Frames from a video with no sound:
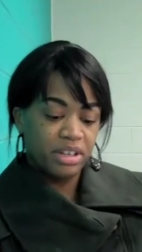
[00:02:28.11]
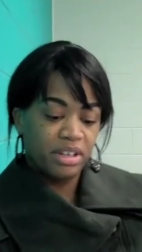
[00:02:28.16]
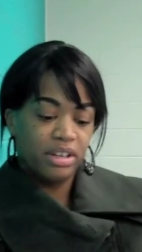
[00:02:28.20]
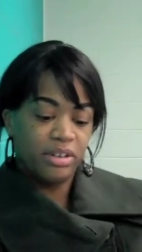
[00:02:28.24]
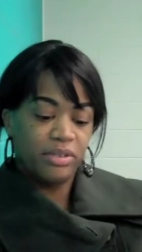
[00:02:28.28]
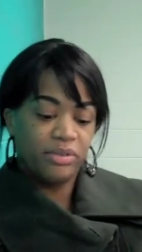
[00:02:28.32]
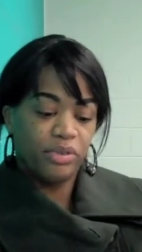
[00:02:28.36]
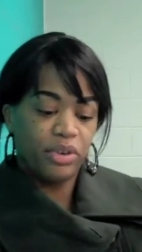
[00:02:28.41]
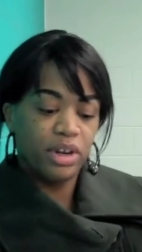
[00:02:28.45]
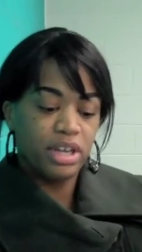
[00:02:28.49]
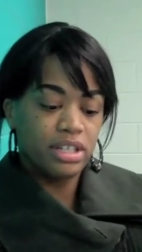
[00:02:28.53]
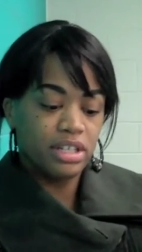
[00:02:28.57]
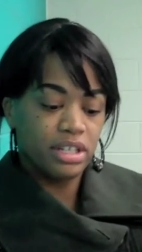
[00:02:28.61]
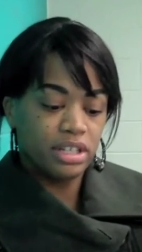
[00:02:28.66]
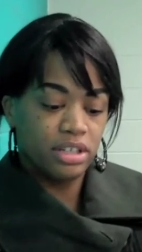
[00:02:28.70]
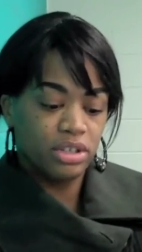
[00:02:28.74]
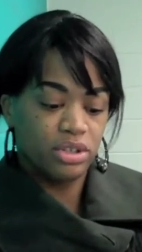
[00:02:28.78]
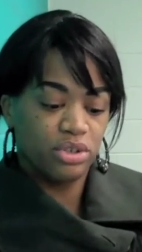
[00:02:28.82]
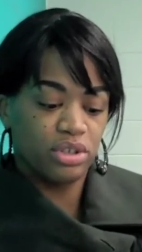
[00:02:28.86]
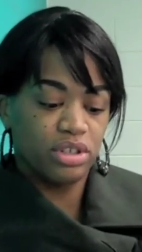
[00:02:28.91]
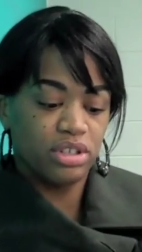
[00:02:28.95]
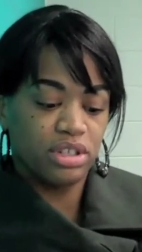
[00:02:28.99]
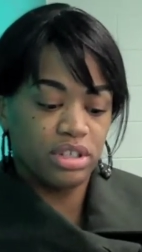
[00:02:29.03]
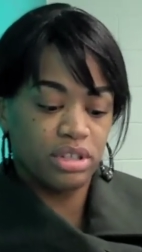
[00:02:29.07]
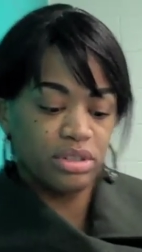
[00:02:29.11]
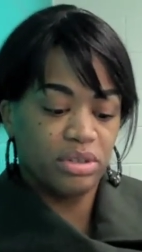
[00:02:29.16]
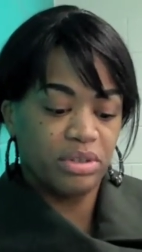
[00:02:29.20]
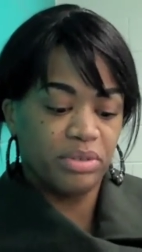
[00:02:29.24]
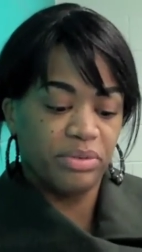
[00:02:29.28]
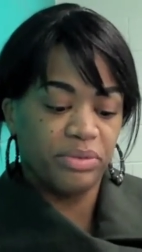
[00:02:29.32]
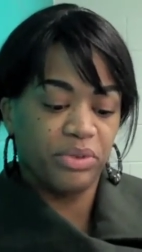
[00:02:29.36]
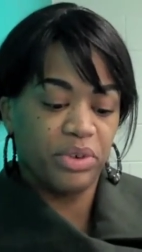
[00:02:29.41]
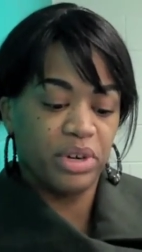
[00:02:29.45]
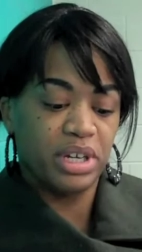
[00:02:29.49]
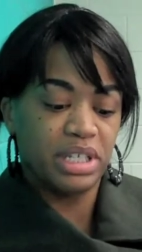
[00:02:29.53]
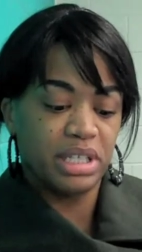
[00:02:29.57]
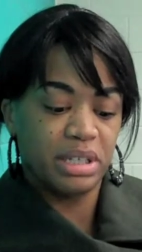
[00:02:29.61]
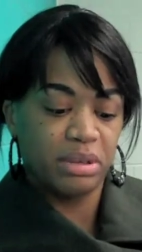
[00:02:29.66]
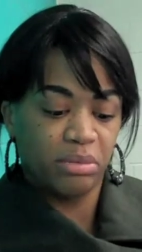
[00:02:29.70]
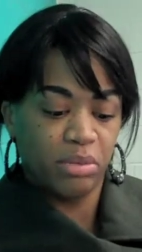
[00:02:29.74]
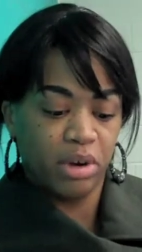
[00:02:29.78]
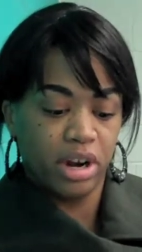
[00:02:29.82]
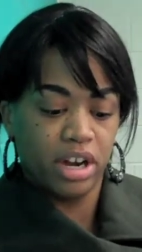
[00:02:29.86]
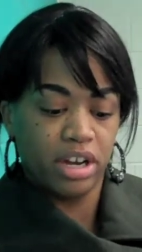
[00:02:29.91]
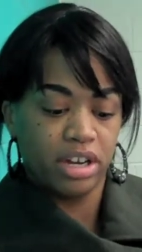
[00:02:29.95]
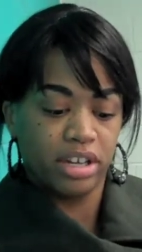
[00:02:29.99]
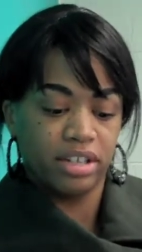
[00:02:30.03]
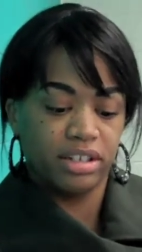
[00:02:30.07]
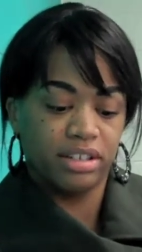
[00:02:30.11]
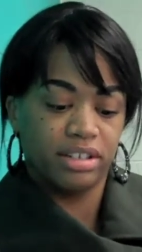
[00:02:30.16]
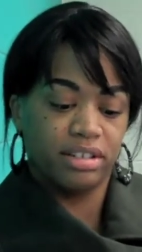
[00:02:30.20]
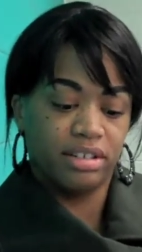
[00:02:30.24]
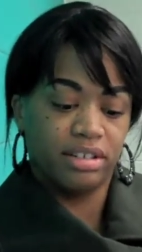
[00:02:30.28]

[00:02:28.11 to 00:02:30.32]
freezing drizzle, and freezing rain.